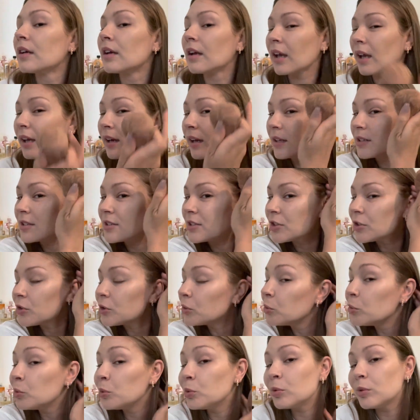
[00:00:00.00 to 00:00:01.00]
And I
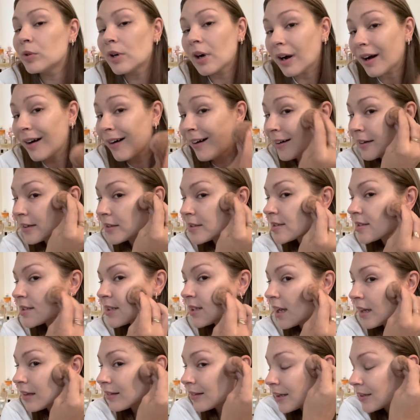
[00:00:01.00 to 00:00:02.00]
do,
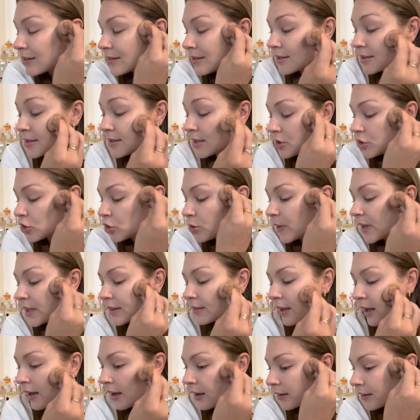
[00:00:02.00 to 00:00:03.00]
honestly, I like to accentuate
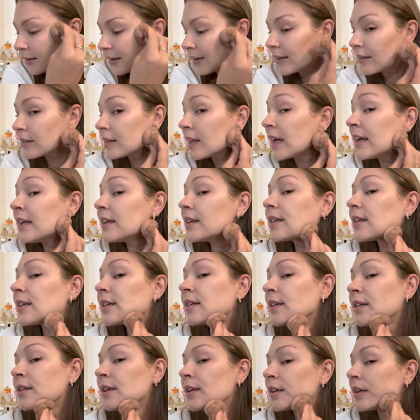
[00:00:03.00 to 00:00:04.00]
that. I like
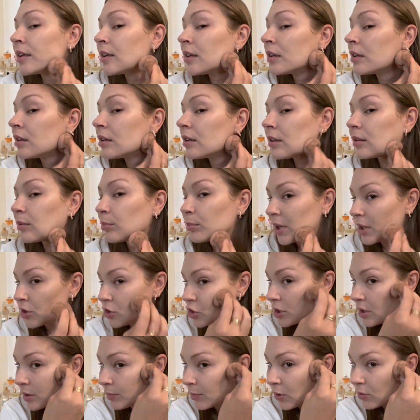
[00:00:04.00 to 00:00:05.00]
my
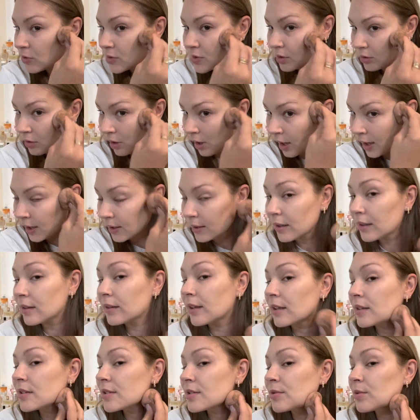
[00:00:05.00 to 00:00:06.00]
cheekbones a lot, and
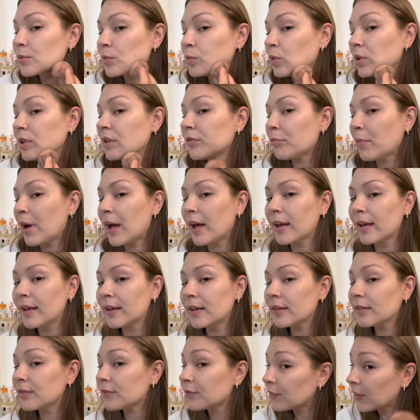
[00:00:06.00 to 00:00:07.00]
that's one of
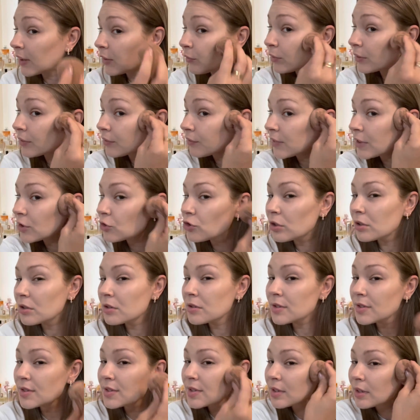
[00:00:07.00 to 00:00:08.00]
my favorite
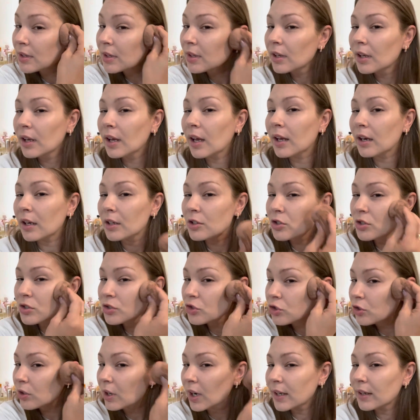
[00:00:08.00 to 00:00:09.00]
features. And I
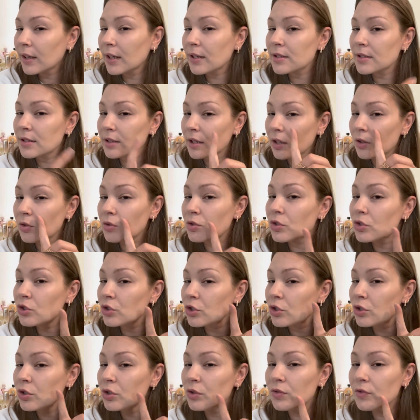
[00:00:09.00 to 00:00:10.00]
just try not to go
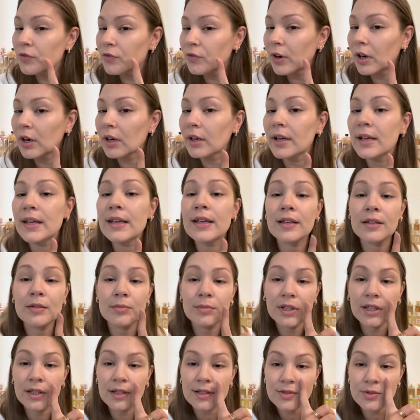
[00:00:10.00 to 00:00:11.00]
too far in
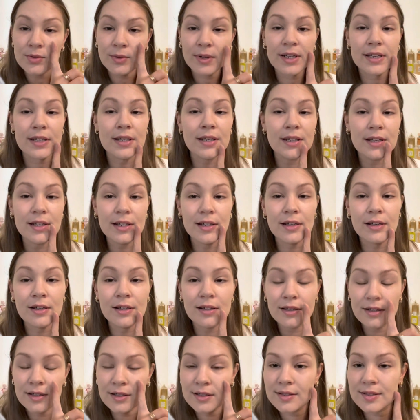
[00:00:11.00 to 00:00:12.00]
because right
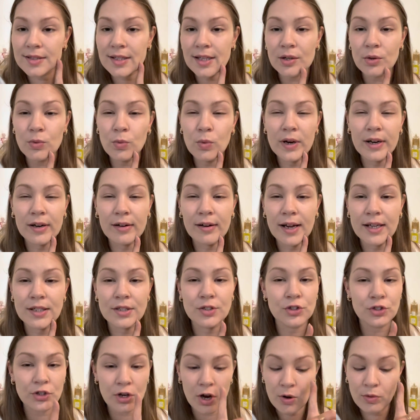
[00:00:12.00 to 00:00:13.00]
here is like where I
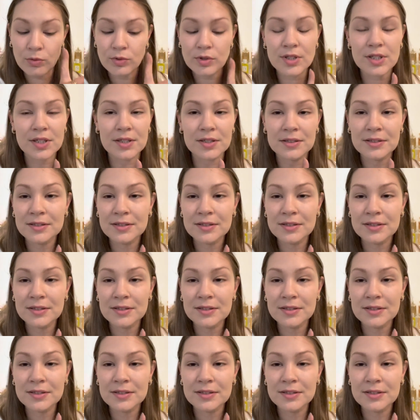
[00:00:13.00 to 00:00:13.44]
don't